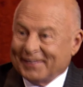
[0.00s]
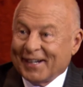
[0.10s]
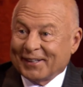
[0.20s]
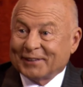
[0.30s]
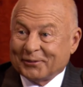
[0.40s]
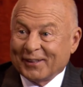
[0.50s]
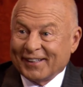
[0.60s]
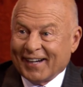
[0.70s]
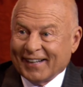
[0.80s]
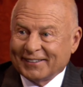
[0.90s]
Doug, that's
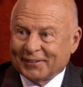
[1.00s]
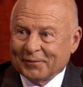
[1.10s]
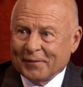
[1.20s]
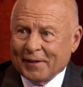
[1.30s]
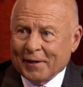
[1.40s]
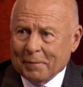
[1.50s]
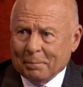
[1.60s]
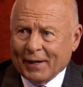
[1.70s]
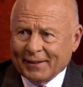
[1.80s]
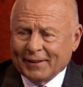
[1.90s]
really nice.
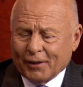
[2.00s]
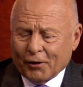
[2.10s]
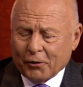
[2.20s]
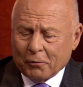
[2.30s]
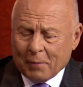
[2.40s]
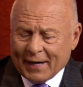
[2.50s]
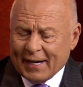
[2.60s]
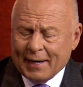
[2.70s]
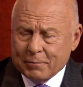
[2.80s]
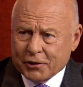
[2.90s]
But although my
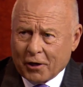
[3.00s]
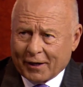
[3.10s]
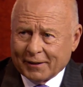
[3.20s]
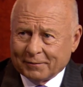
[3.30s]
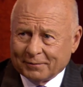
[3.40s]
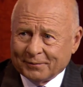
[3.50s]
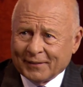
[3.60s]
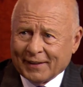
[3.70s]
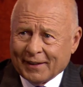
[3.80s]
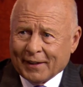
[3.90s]
name is on it,
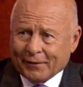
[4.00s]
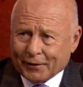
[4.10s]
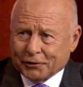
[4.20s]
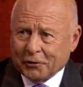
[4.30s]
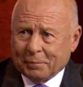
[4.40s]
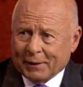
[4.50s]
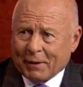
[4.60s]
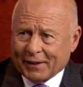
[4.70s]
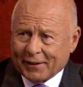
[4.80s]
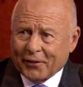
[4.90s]
there should be
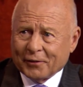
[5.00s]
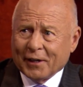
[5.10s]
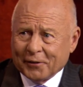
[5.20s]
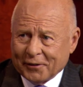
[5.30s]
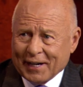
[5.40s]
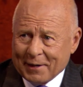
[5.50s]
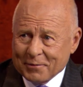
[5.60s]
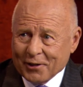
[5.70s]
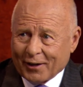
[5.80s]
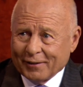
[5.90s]
about another hundred
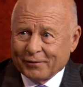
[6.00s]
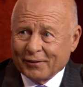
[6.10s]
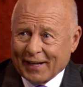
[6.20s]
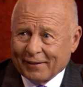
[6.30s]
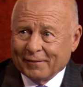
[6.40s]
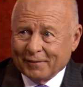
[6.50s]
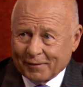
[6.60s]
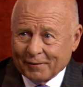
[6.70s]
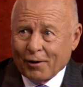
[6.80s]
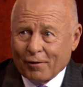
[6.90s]
names on it for that
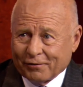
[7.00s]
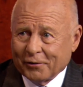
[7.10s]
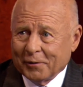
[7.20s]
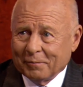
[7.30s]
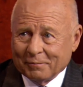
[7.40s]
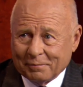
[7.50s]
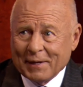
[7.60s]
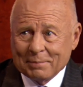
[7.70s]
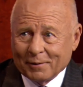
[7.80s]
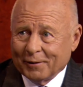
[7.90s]
law firm
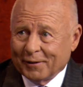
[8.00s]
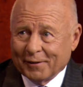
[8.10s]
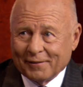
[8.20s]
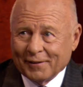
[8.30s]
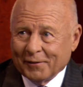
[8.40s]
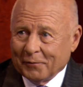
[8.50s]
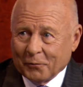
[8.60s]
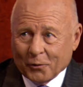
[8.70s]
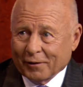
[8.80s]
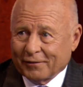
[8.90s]
people that
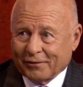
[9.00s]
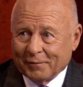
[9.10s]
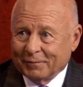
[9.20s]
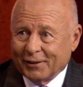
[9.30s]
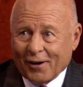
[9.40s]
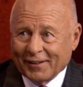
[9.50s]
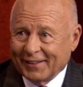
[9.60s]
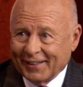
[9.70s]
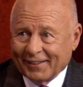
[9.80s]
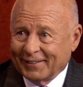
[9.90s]
work from dawn
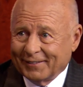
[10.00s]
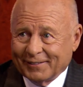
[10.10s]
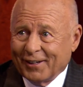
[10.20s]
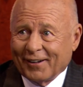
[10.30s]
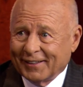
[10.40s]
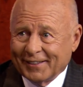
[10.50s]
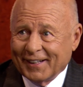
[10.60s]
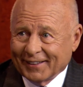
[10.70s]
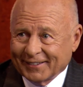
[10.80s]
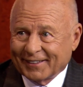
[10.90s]
to, dawn to
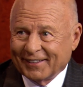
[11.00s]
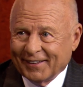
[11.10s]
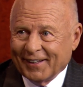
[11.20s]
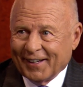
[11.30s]
dusk.